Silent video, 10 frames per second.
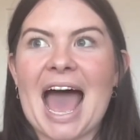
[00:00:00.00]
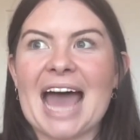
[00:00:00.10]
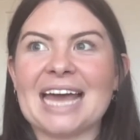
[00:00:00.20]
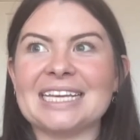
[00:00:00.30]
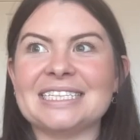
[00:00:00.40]

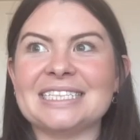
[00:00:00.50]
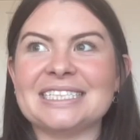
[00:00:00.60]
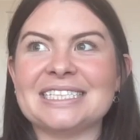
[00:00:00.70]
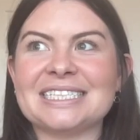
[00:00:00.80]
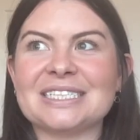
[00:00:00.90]

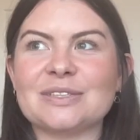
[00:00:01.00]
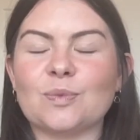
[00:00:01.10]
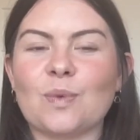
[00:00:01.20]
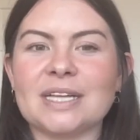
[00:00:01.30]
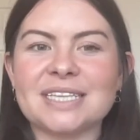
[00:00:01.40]
And
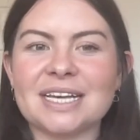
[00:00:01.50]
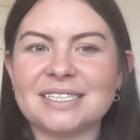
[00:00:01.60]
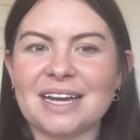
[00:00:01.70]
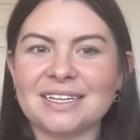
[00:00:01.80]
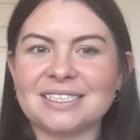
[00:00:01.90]
once I
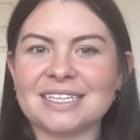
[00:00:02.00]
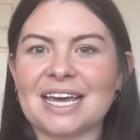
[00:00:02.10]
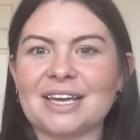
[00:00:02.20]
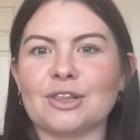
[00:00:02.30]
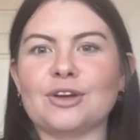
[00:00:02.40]
started to
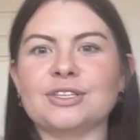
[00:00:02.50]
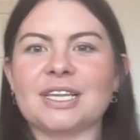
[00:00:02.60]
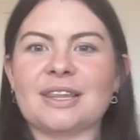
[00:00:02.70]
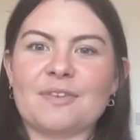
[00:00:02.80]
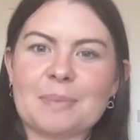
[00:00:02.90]
like learn
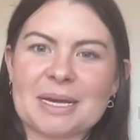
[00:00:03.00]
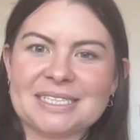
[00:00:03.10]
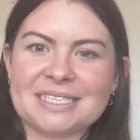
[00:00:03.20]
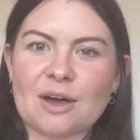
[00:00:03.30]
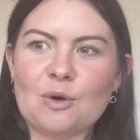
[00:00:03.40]
to love it
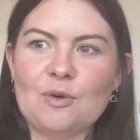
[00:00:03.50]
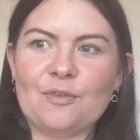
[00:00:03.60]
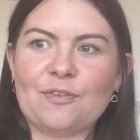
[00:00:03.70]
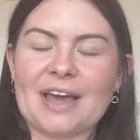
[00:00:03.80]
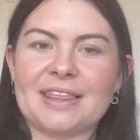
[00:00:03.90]
myself,
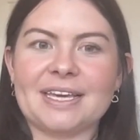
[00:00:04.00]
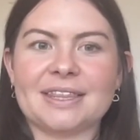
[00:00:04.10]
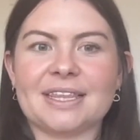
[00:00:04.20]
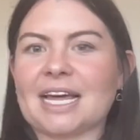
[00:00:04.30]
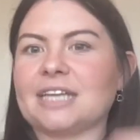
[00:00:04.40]
I
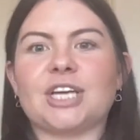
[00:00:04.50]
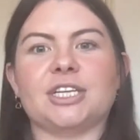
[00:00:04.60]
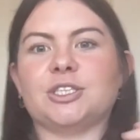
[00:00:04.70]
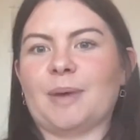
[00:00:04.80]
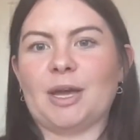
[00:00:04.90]
think that
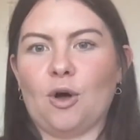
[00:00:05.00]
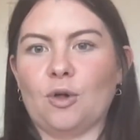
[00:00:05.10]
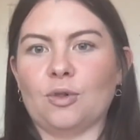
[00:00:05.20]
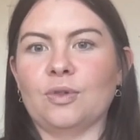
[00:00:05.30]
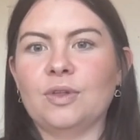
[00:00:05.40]
changed my
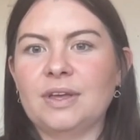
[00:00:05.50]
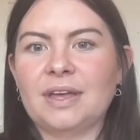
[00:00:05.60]
whole